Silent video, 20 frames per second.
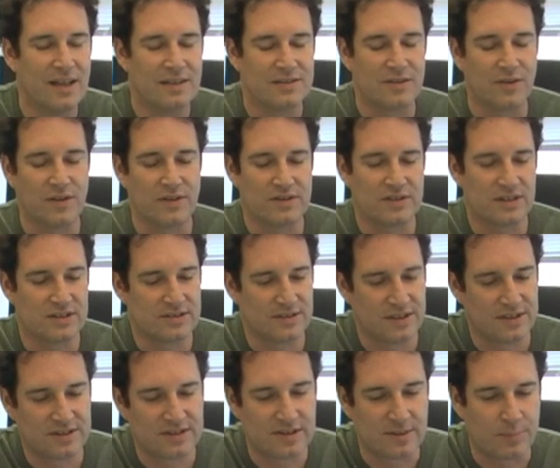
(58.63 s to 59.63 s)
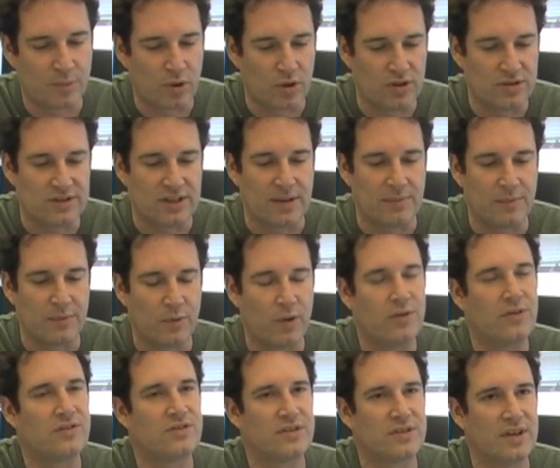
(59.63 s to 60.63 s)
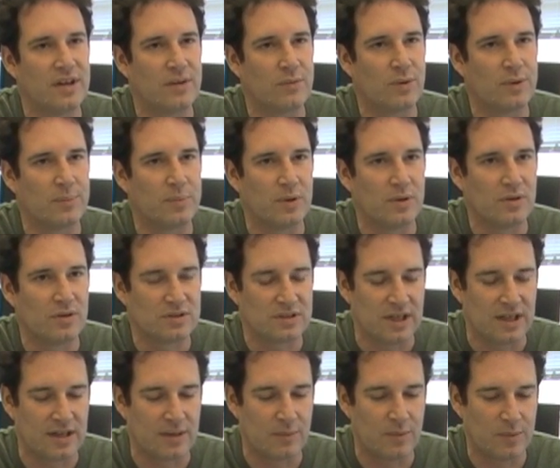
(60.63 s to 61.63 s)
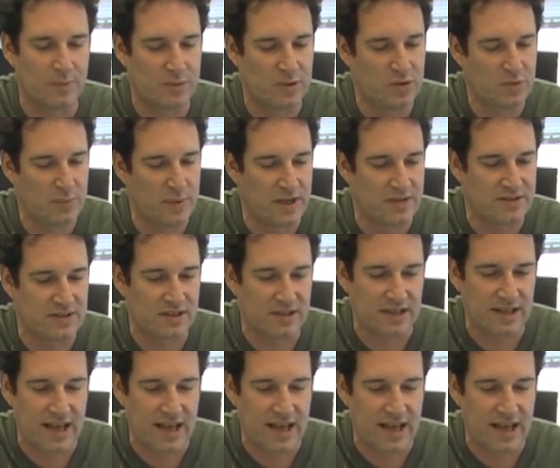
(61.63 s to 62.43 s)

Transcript: So this is this is a prototype of what this uh, gripper looks like. what you basically